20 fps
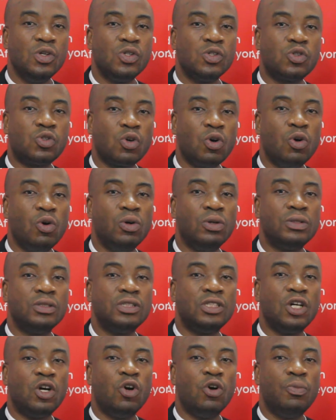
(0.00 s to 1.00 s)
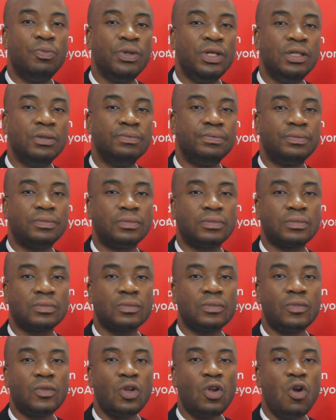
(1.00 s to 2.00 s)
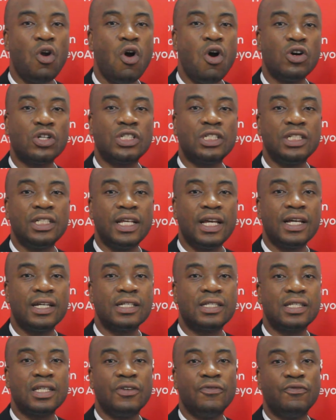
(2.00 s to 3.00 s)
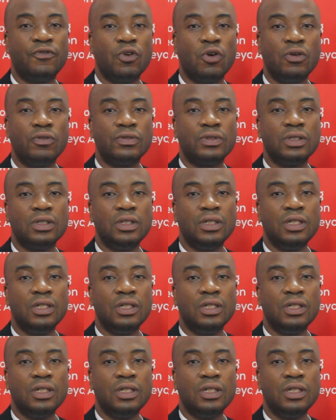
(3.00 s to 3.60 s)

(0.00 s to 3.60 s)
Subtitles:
So there will be auctioneers involved.